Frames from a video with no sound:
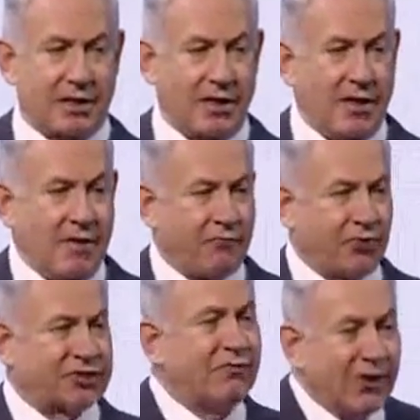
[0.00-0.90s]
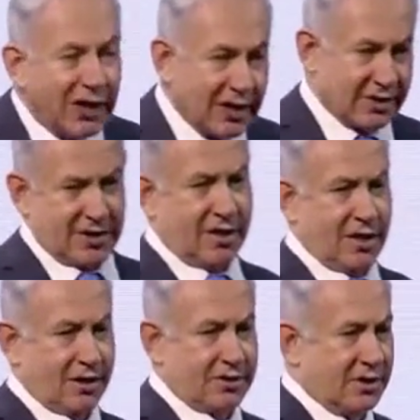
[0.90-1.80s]
for civilian
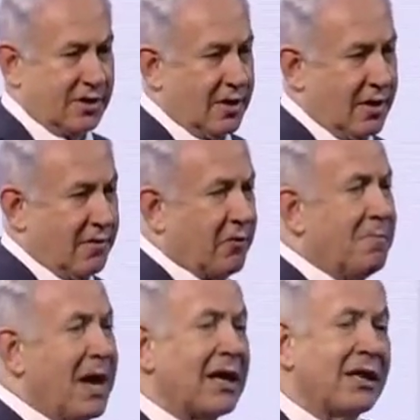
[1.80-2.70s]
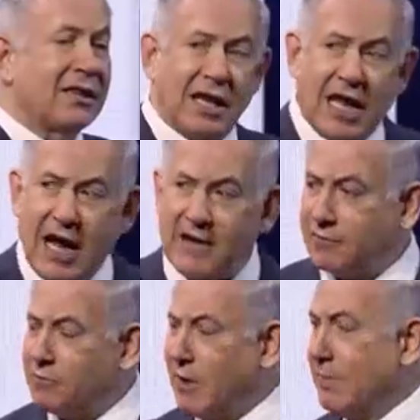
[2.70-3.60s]
technology, for making the lives of
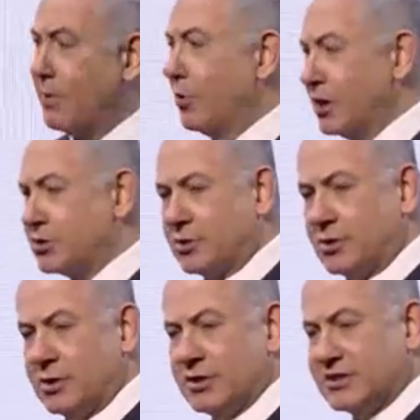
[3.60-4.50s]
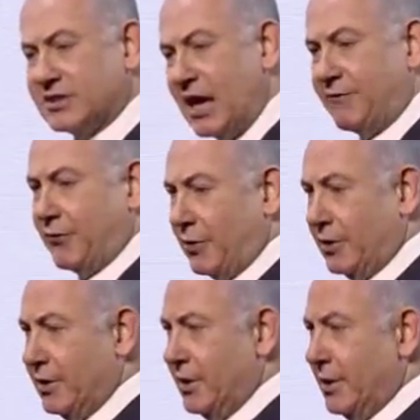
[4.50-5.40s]
people richer, safer,
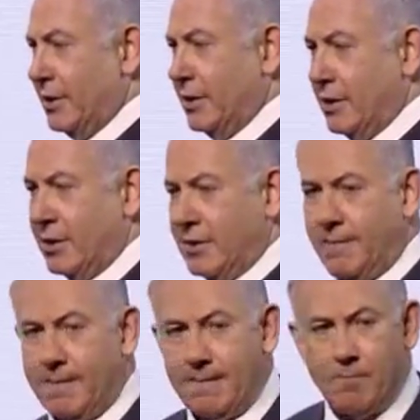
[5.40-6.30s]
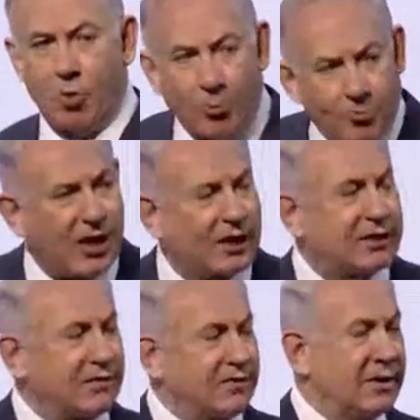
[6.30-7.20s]
more productive,
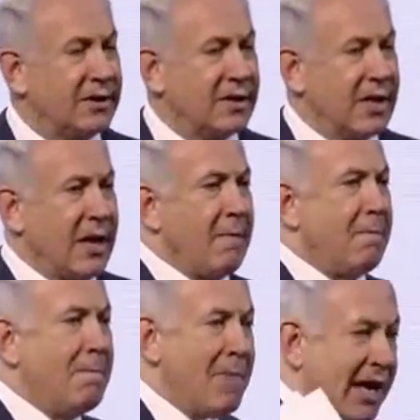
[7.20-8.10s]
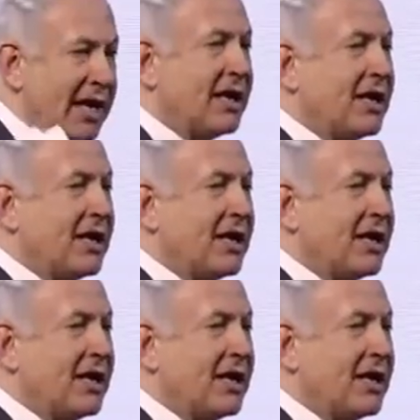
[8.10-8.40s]
many countries